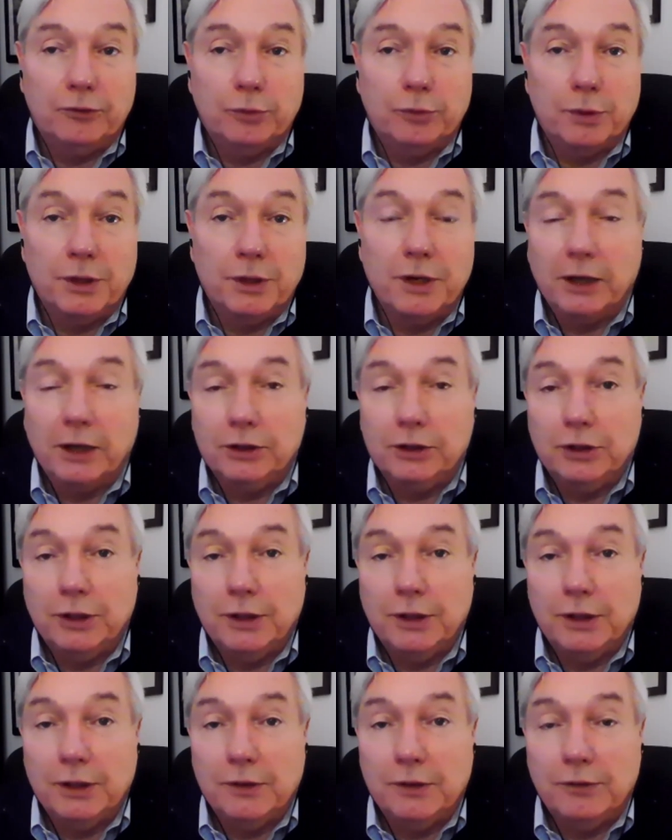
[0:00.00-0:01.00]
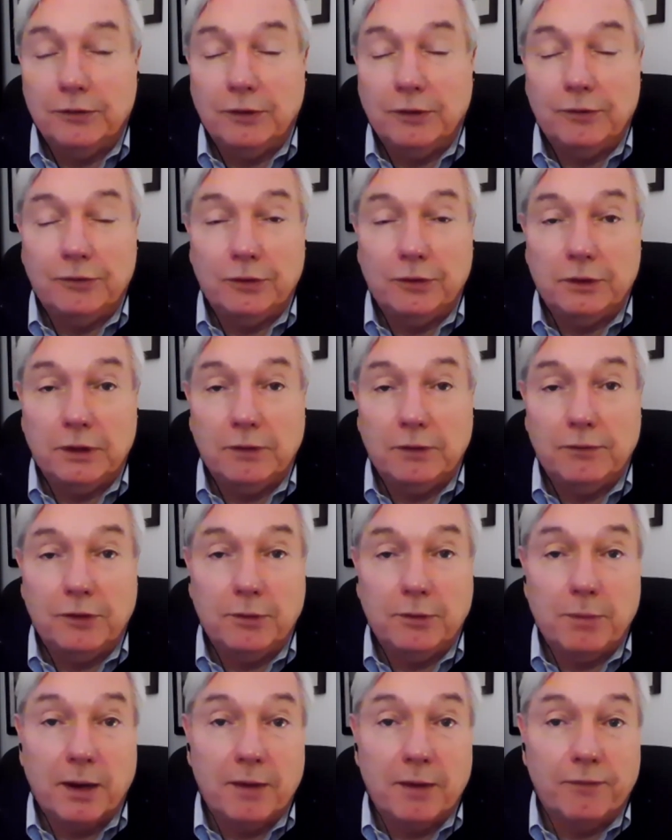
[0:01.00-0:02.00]
a reduction in sensitivity
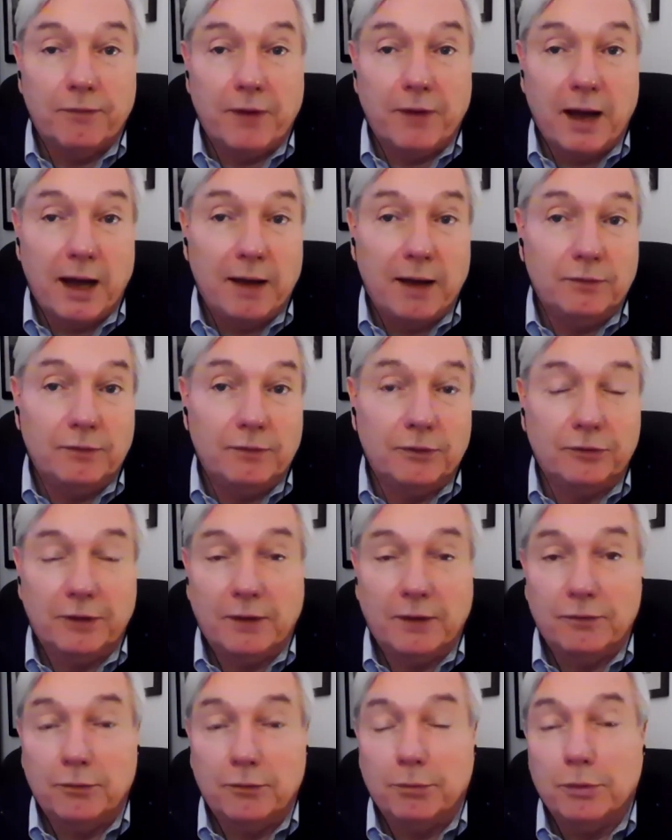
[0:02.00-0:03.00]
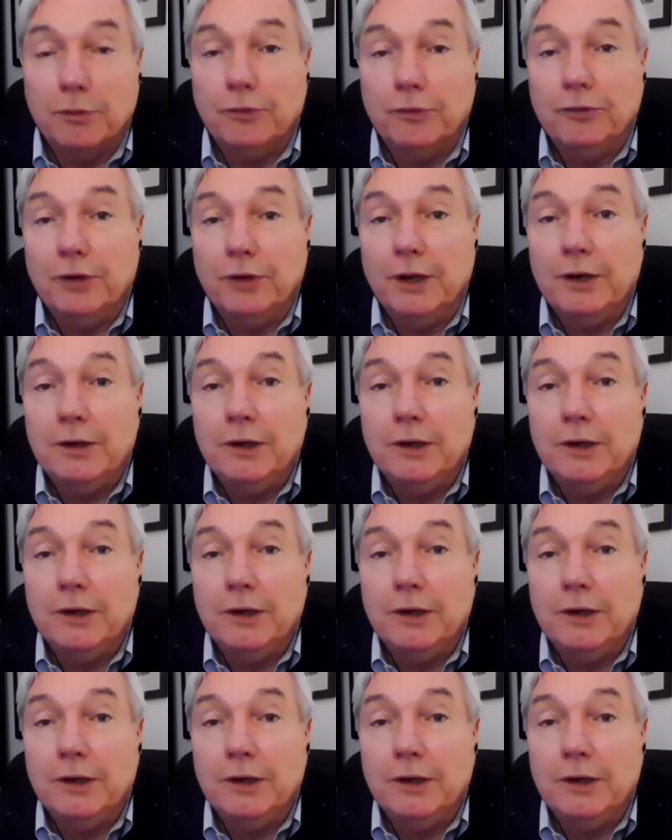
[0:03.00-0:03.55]
by 5 to 7%.